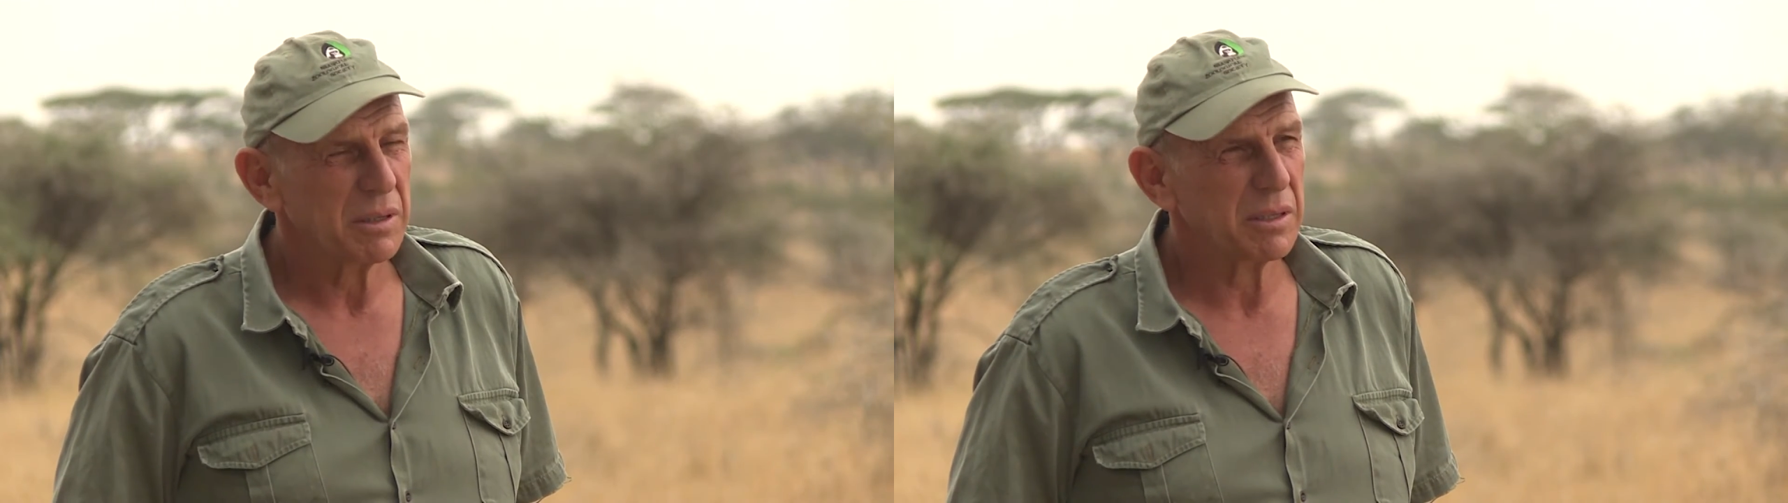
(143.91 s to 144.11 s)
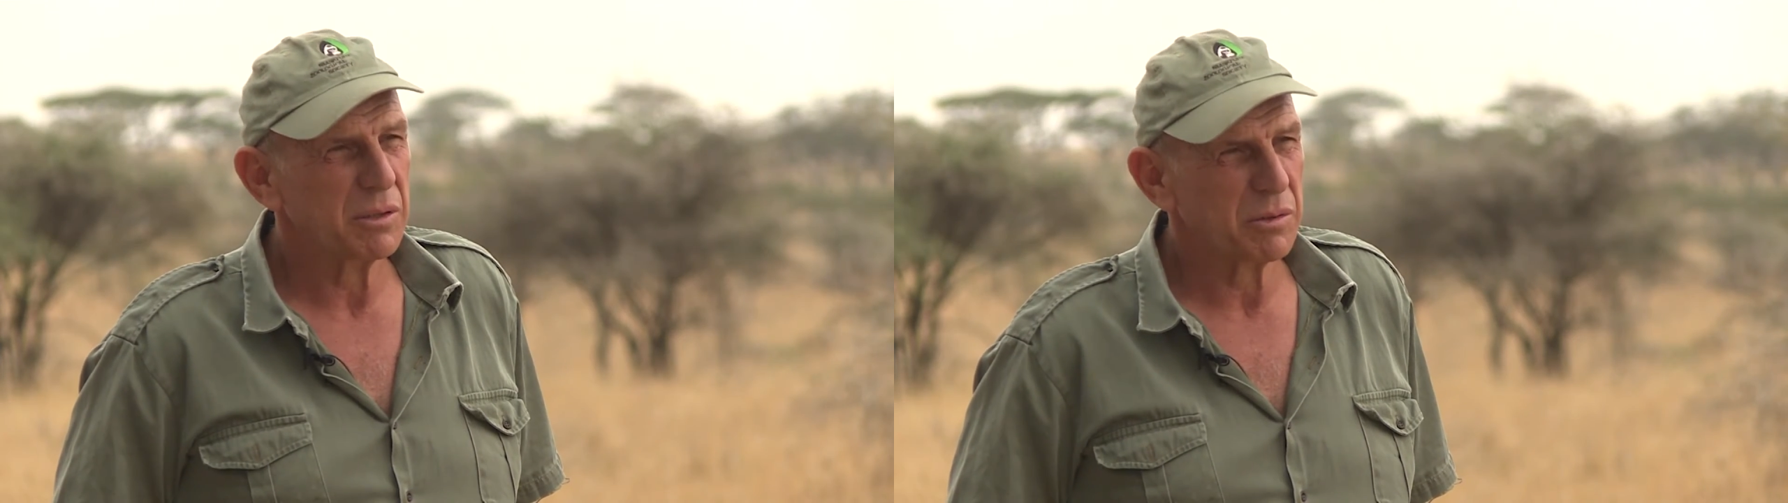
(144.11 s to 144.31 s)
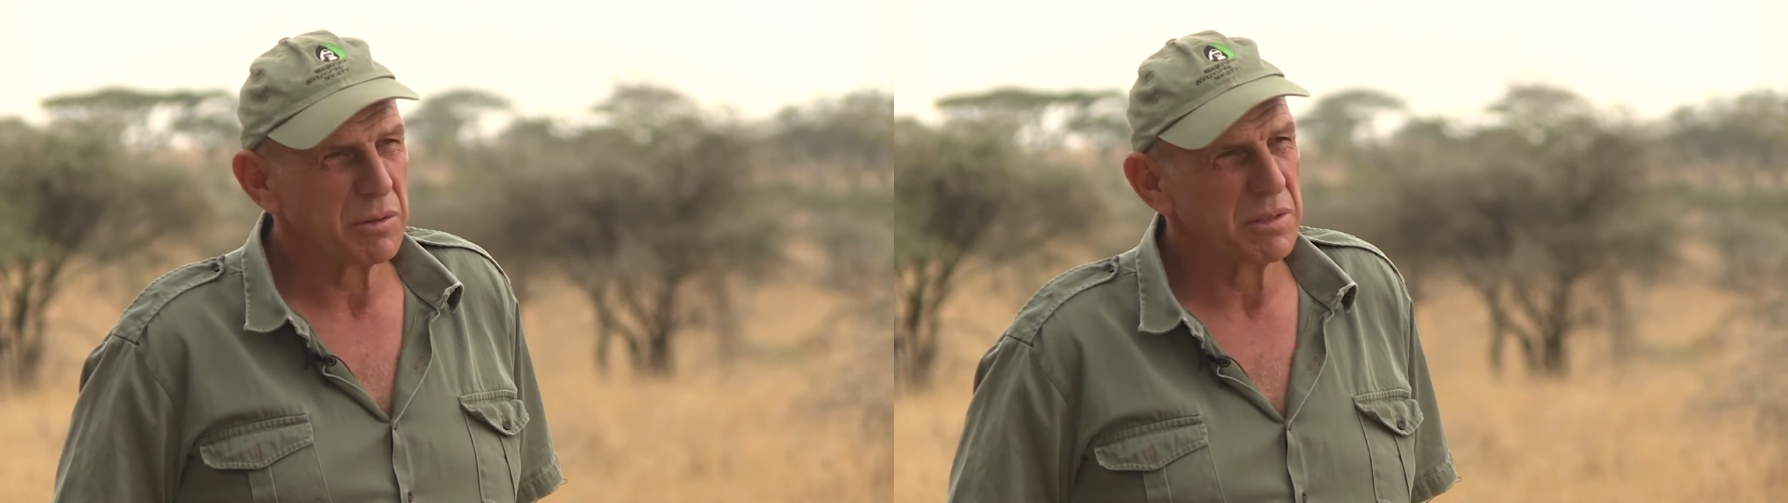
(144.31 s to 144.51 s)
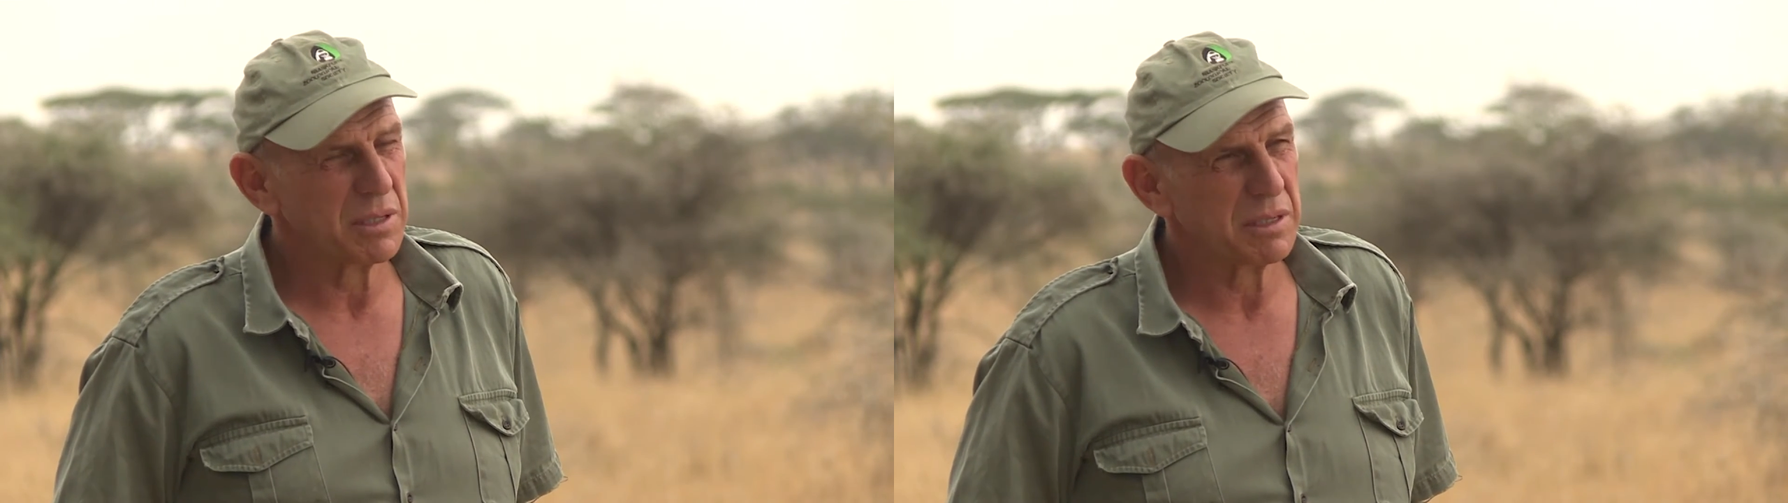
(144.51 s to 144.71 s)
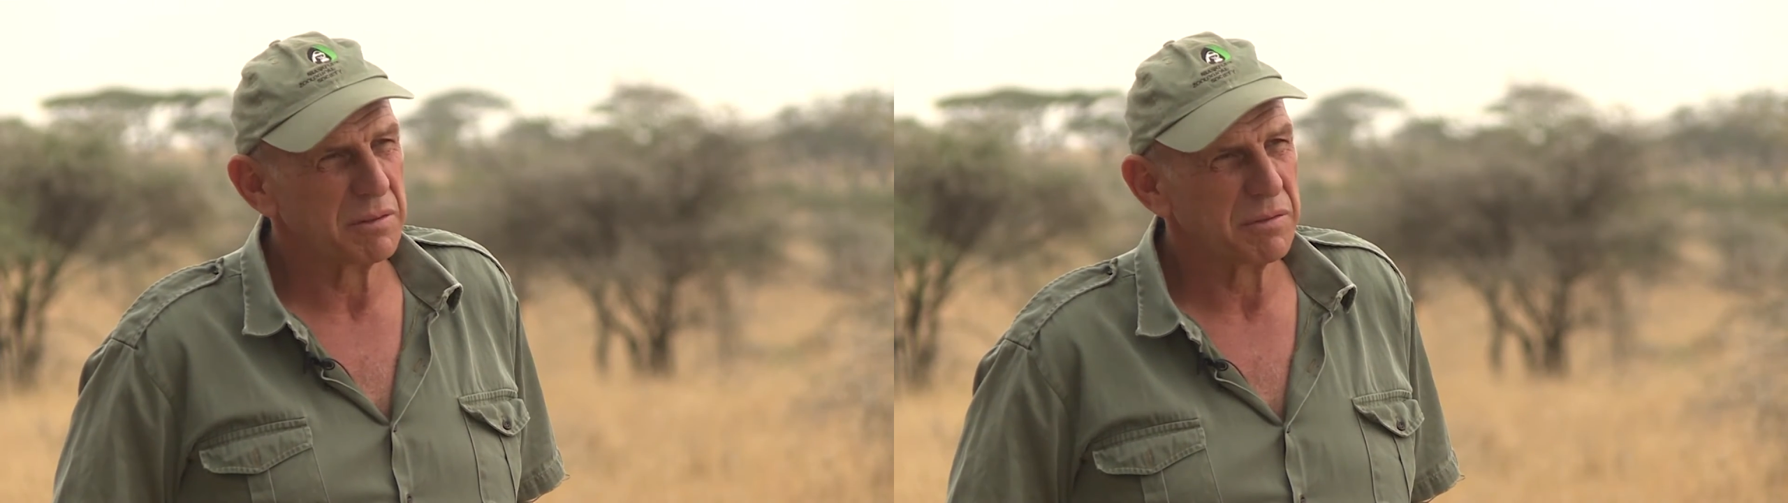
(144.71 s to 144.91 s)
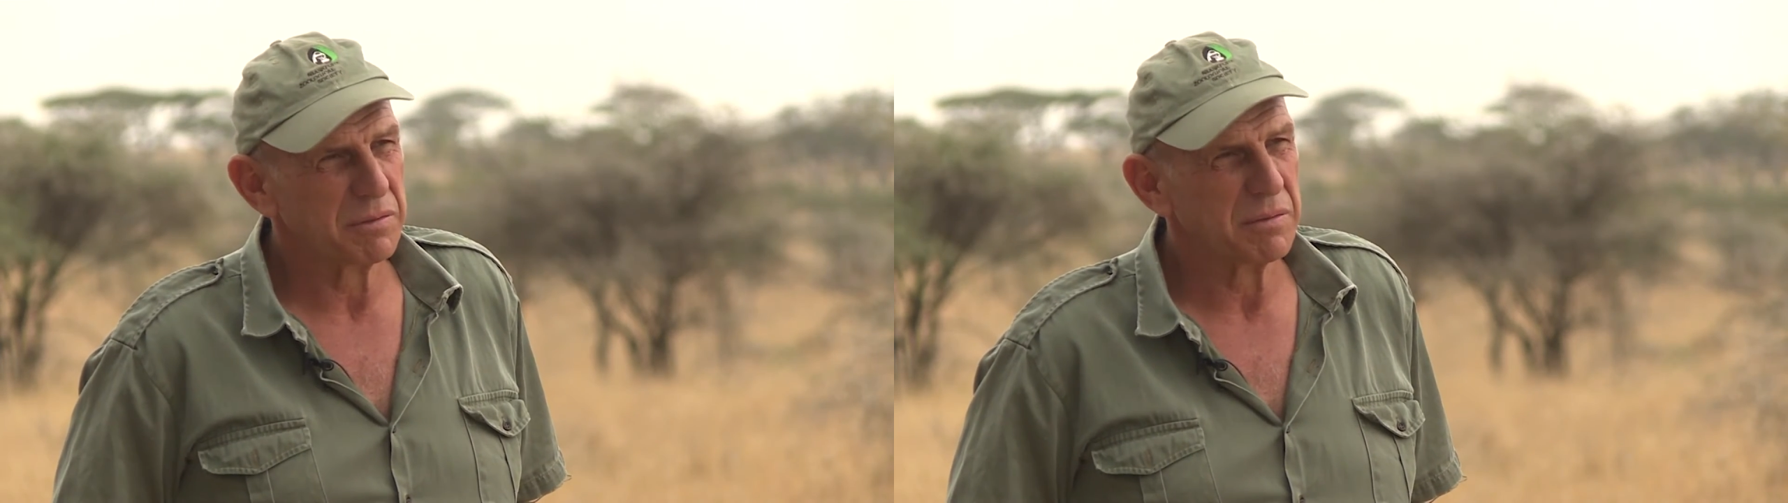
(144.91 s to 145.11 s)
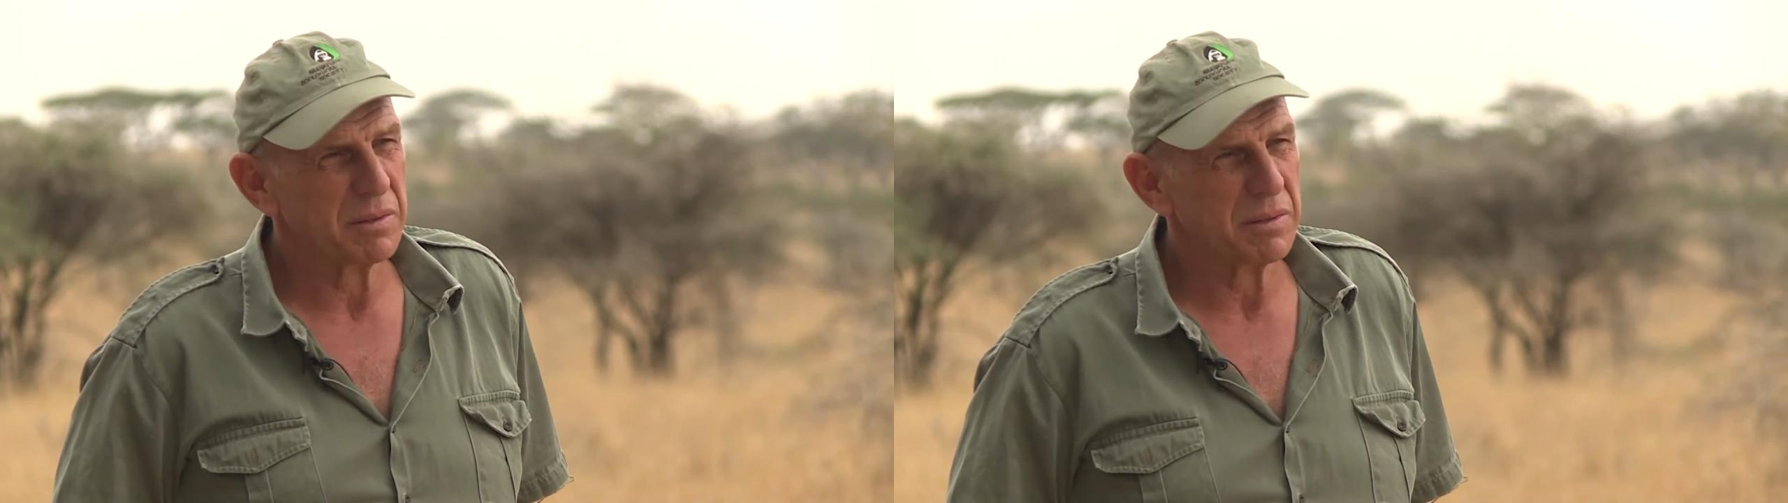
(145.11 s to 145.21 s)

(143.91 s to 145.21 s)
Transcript: uh, to conserve